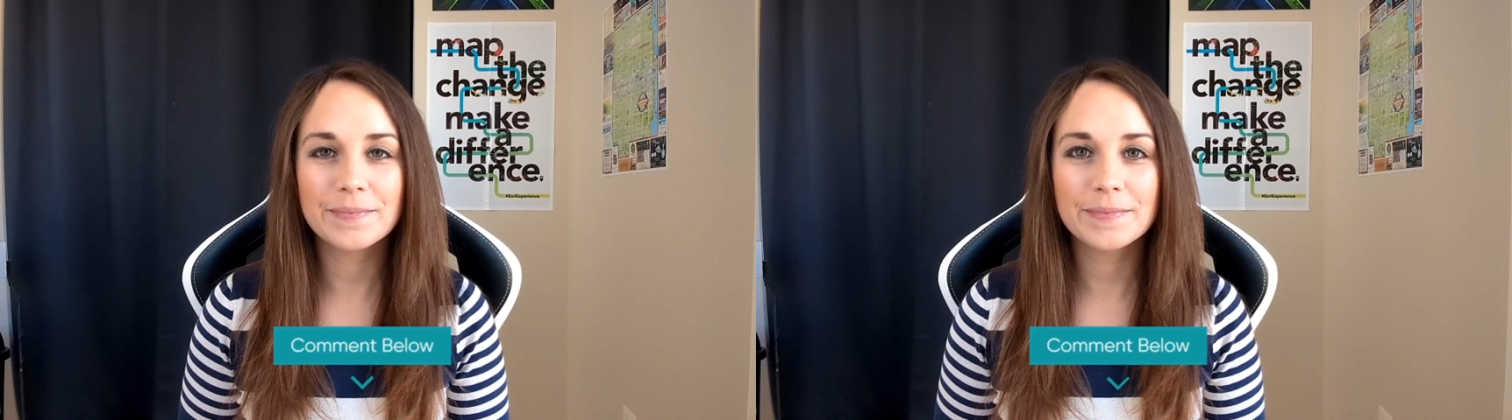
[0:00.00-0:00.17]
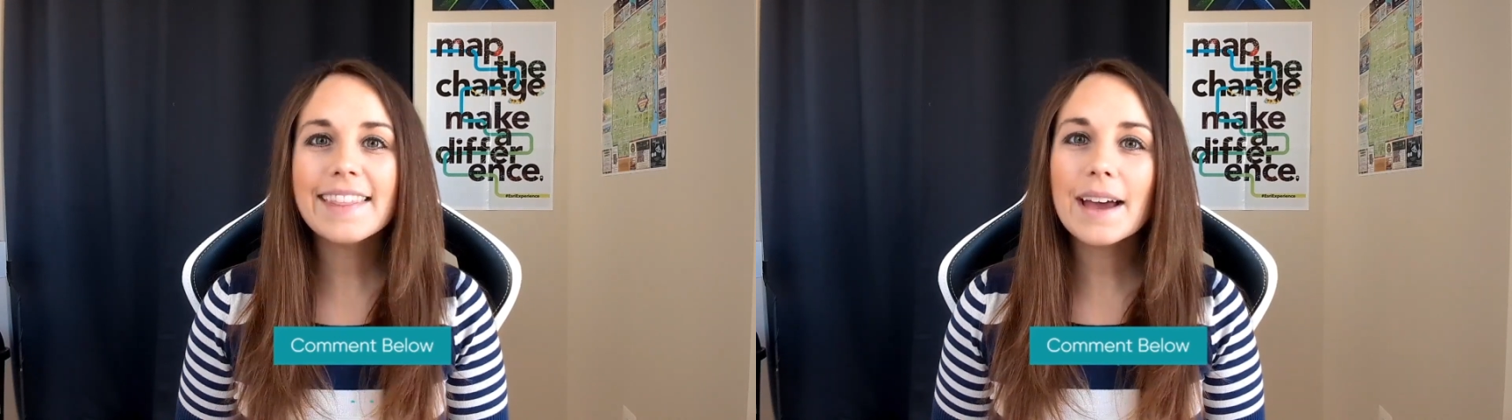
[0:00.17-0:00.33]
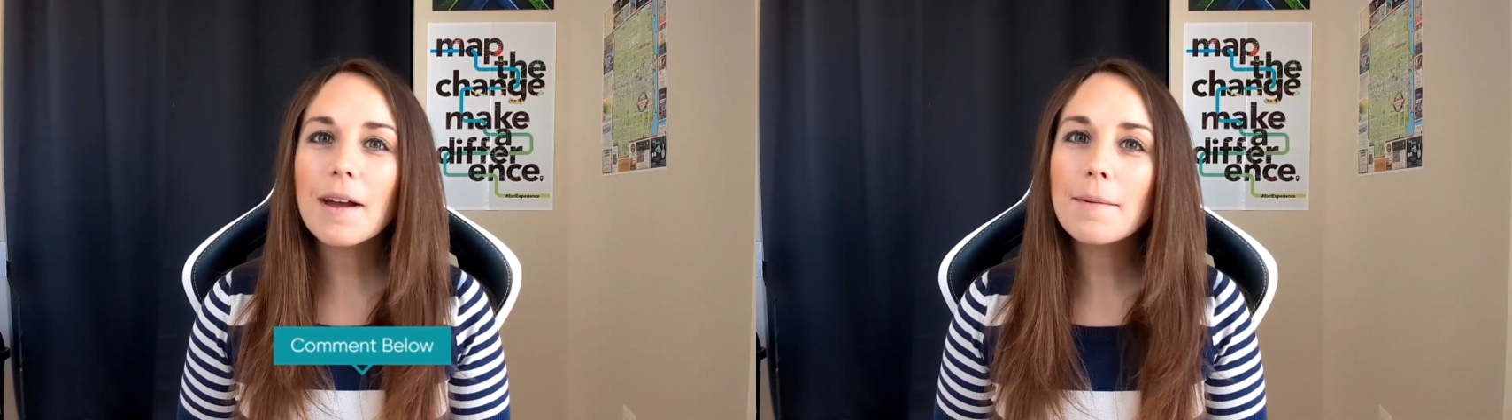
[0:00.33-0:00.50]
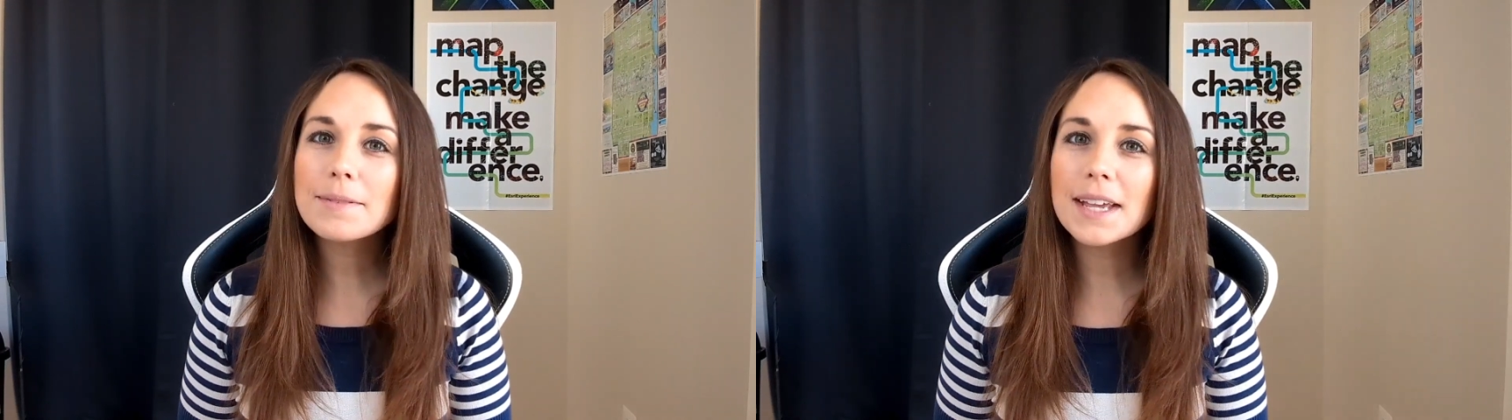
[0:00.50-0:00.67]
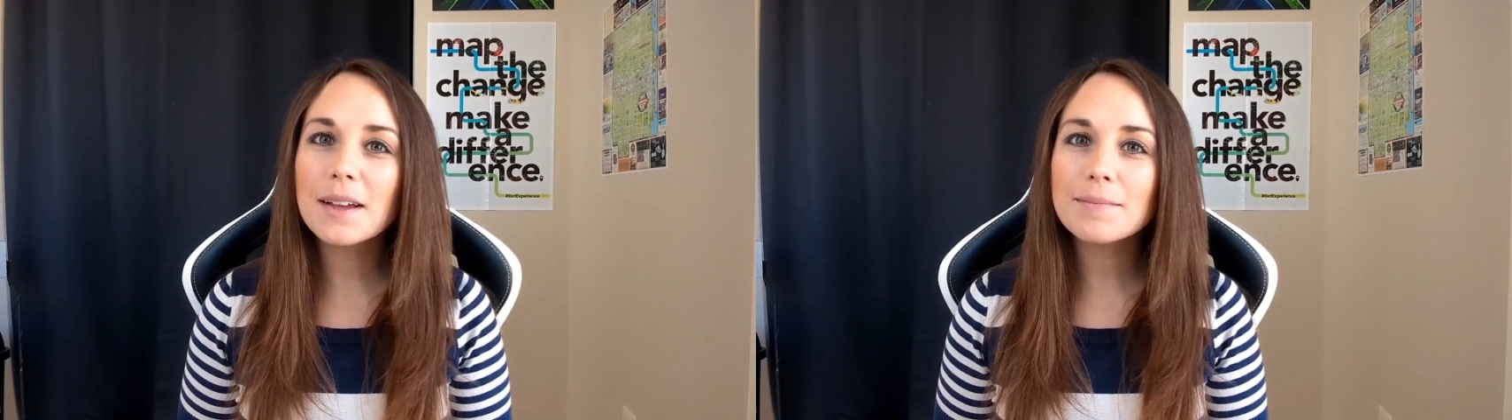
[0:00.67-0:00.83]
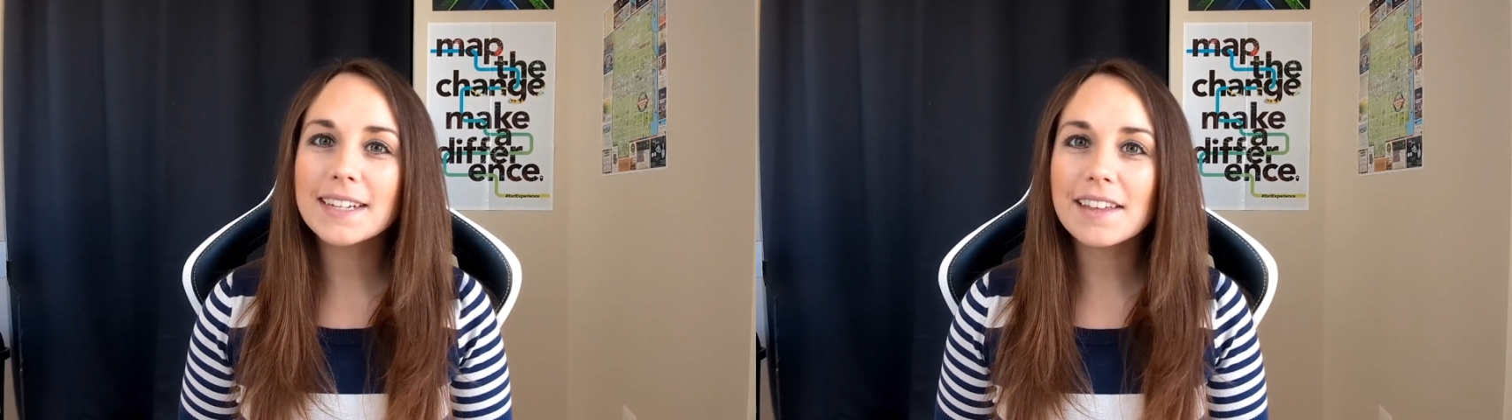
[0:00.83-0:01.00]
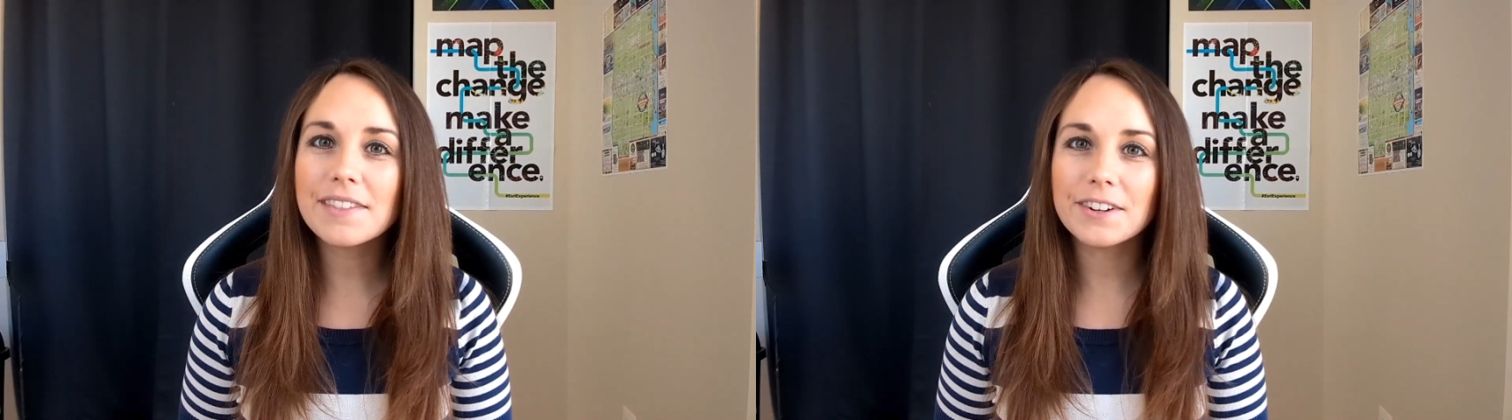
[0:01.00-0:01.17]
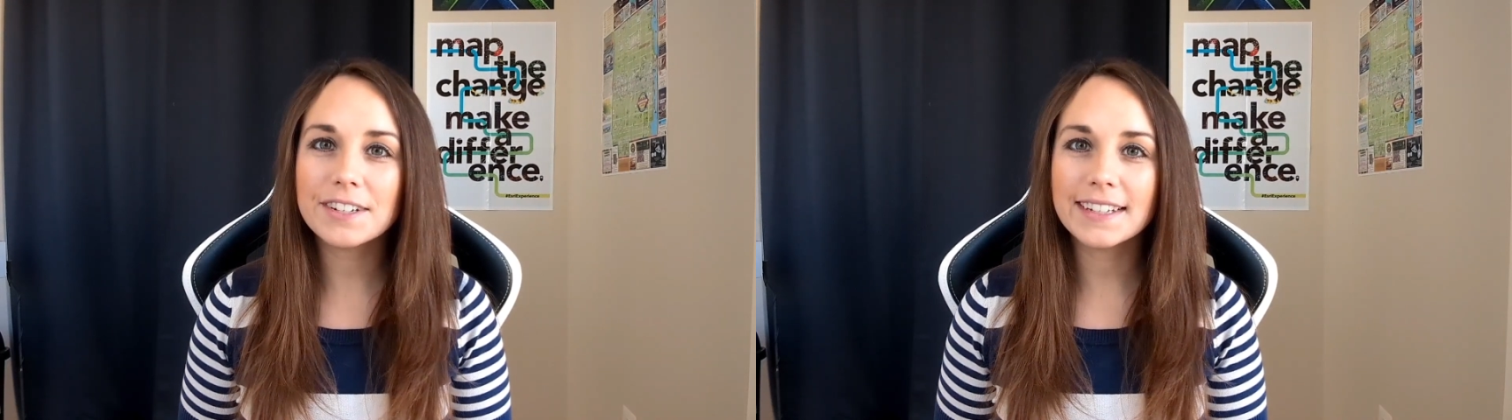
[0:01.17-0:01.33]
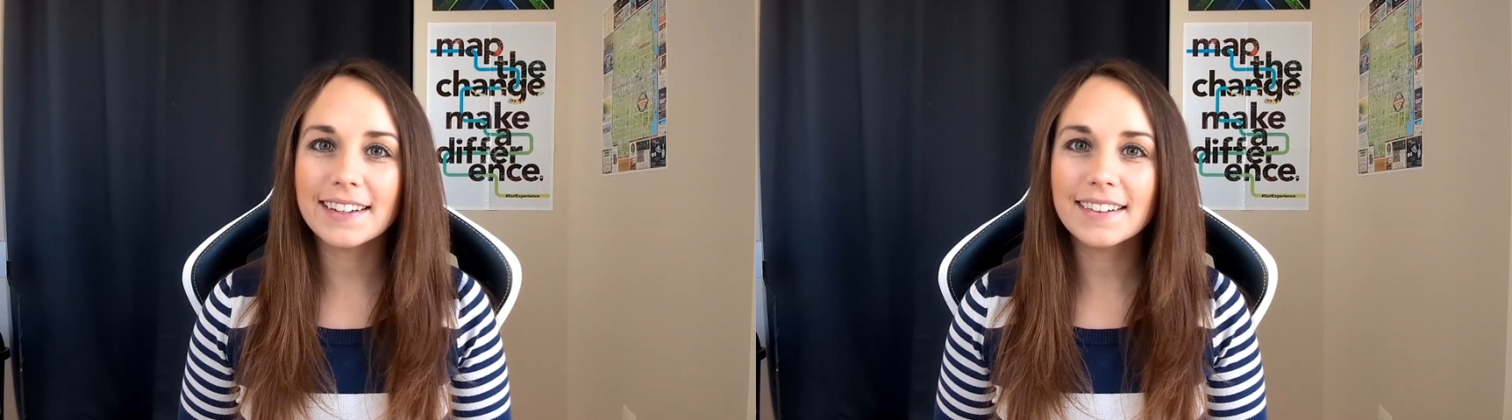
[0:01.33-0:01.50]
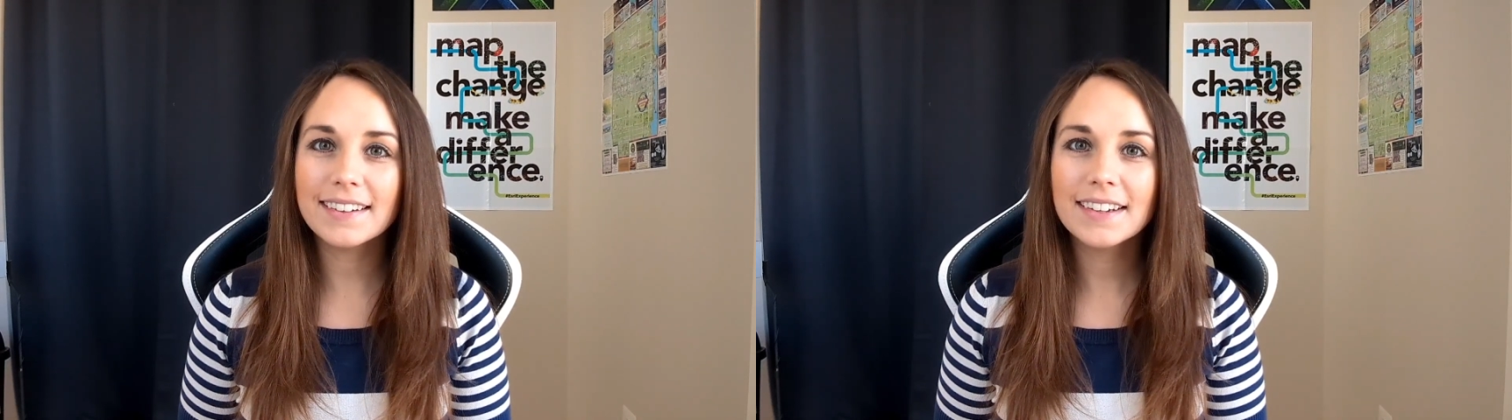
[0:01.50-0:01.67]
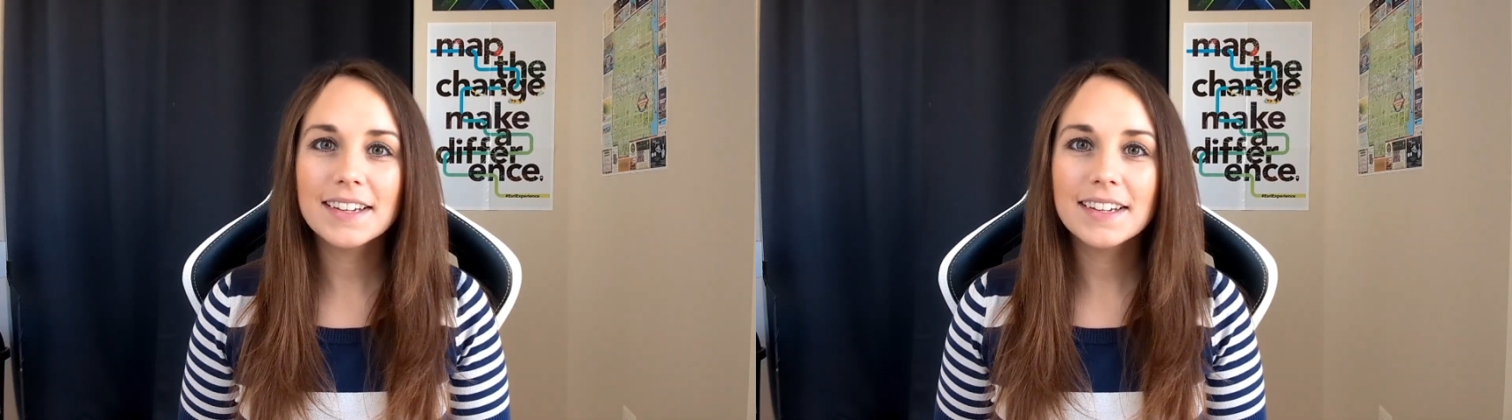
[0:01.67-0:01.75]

And that wraps up day thirteen.